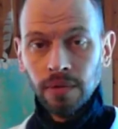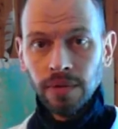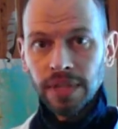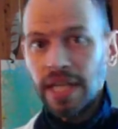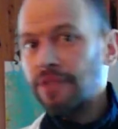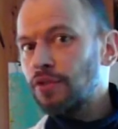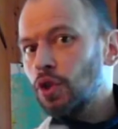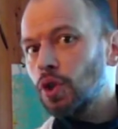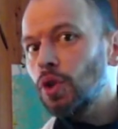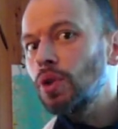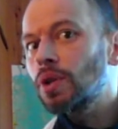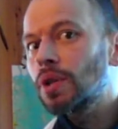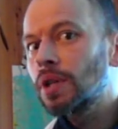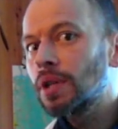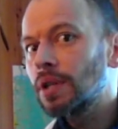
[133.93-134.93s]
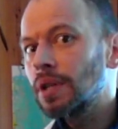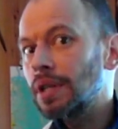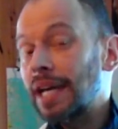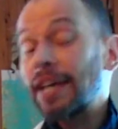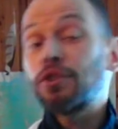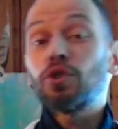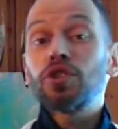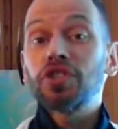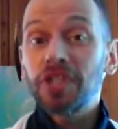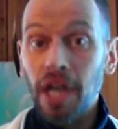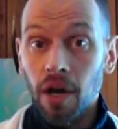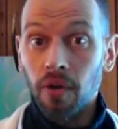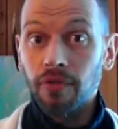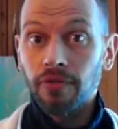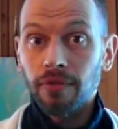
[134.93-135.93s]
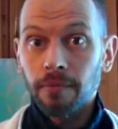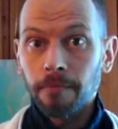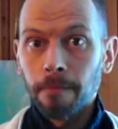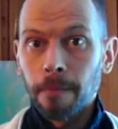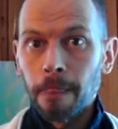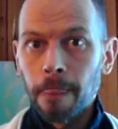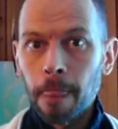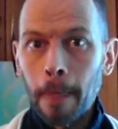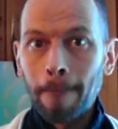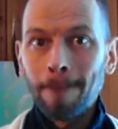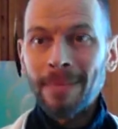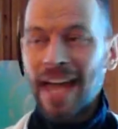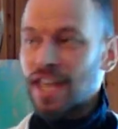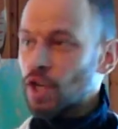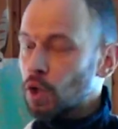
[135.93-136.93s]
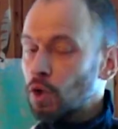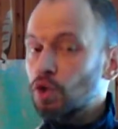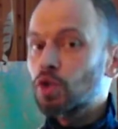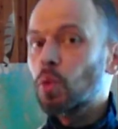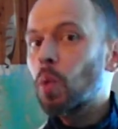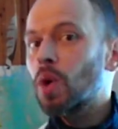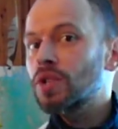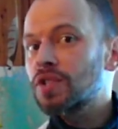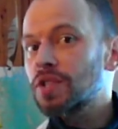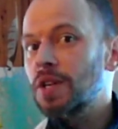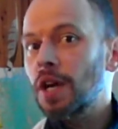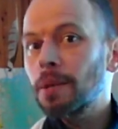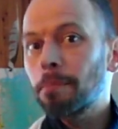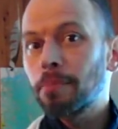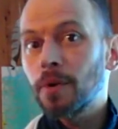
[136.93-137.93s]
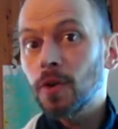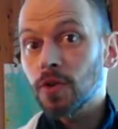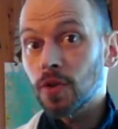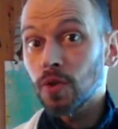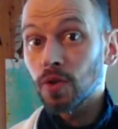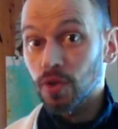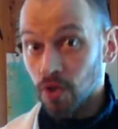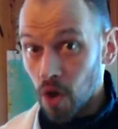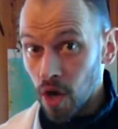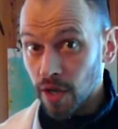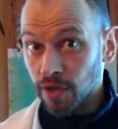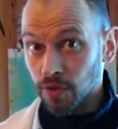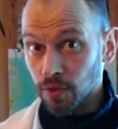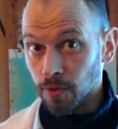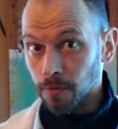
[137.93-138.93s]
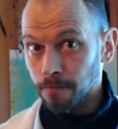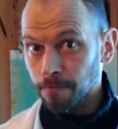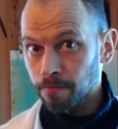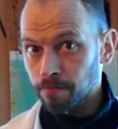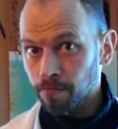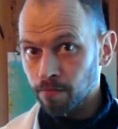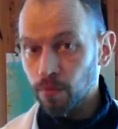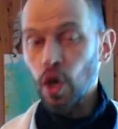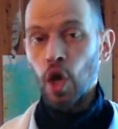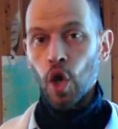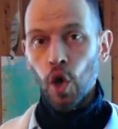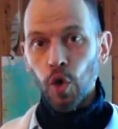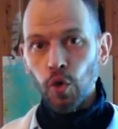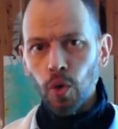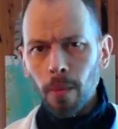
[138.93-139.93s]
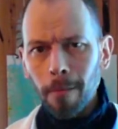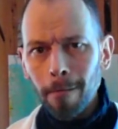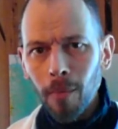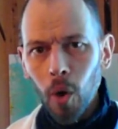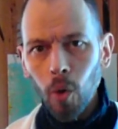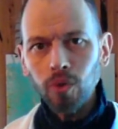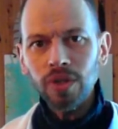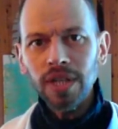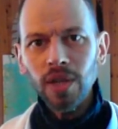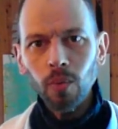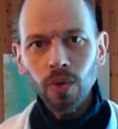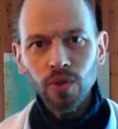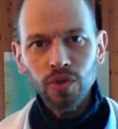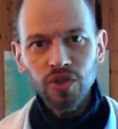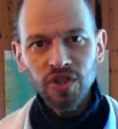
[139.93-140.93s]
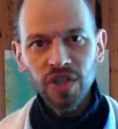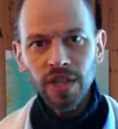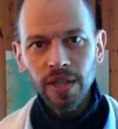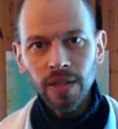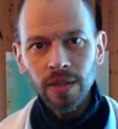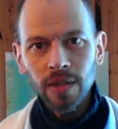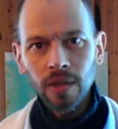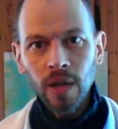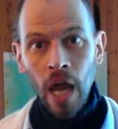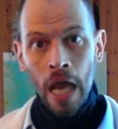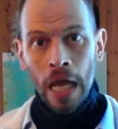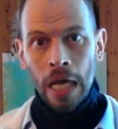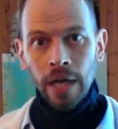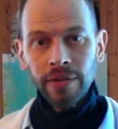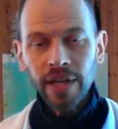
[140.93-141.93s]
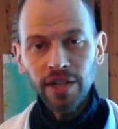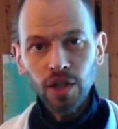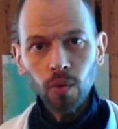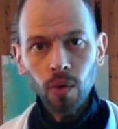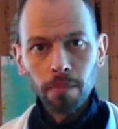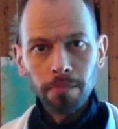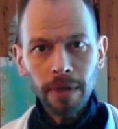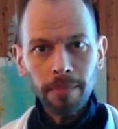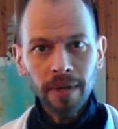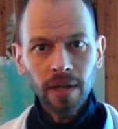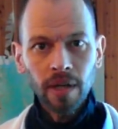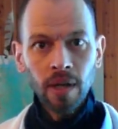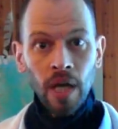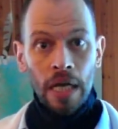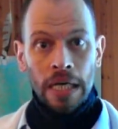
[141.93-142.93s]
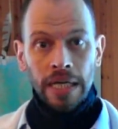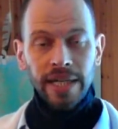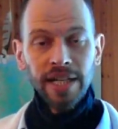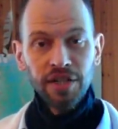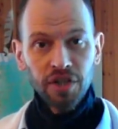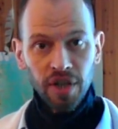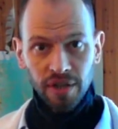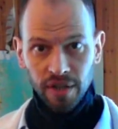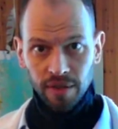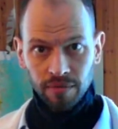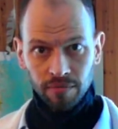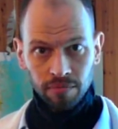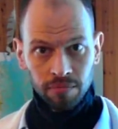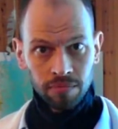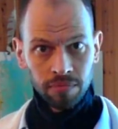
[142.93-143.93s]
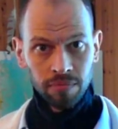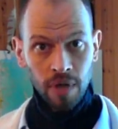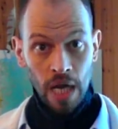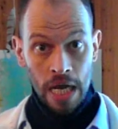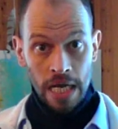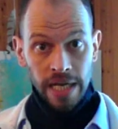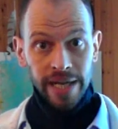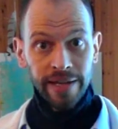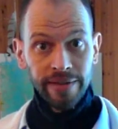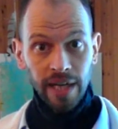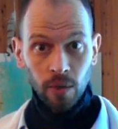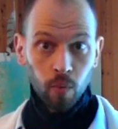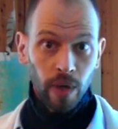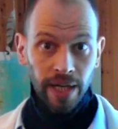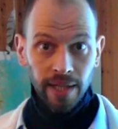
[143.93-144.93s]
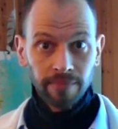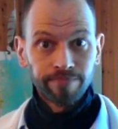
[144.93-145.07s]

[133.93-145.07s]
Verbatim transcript: If you look at yourself and you look towards the other person you're talking to, you mostly will see that you will mimic each other in that way.